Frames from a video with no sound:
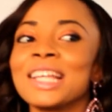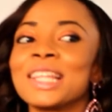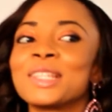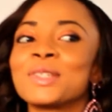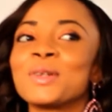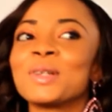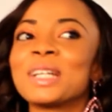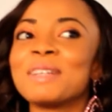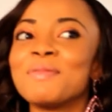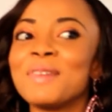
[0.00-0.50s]

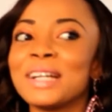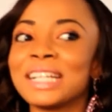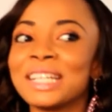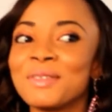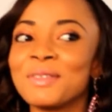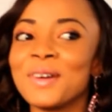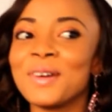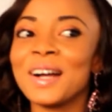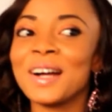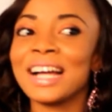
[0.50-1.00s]
Toke
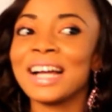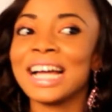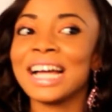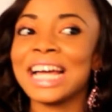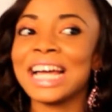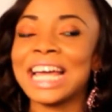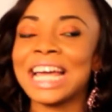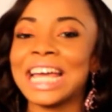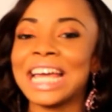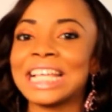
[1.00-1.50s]

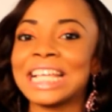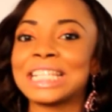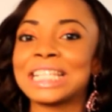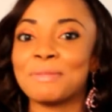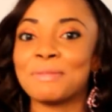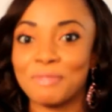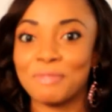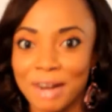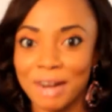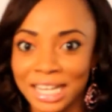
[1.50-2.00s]
Makinwa is
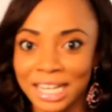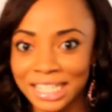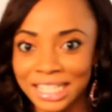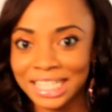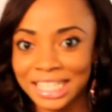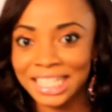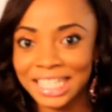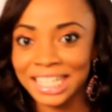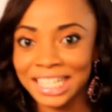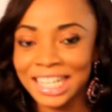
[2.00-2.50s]
a
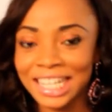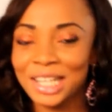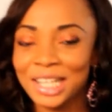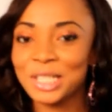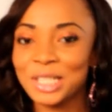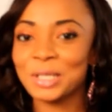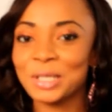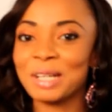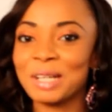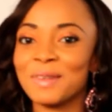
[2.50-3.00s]

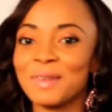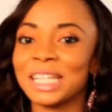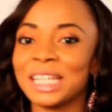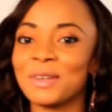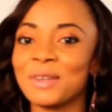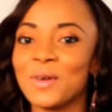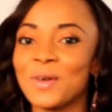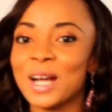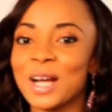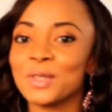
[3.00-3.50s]
brand. Toke
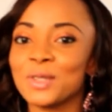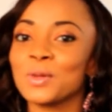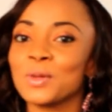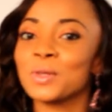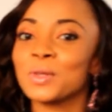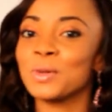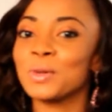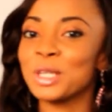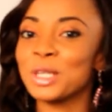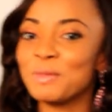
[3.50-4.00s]
Makinwa is
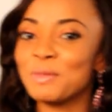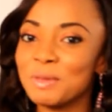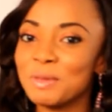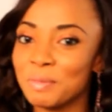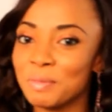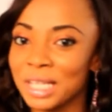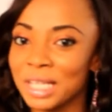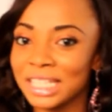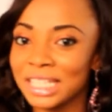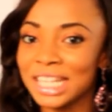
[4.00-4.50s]
also a human
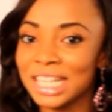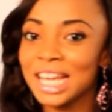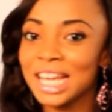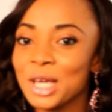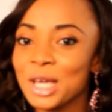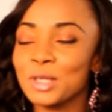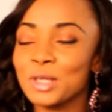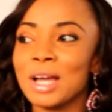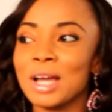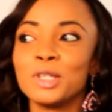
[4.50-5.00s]
being.
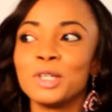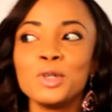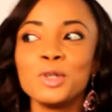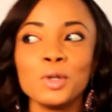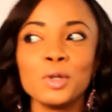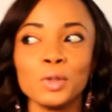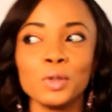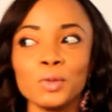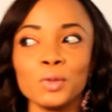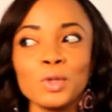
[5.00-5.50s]
So I don't
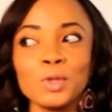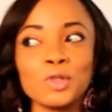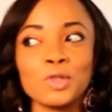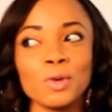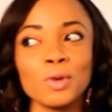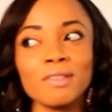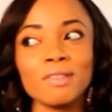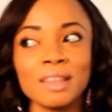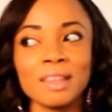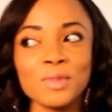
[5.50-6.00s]
know which
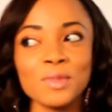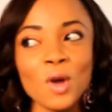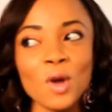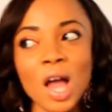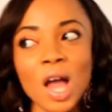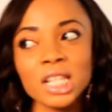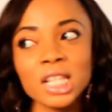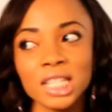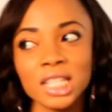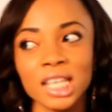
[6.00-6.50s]
one of them you're
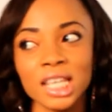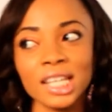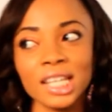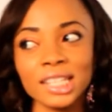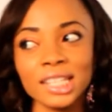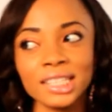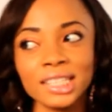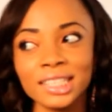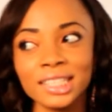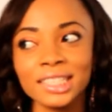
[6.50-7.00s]

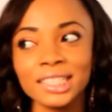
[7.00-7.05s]
asking.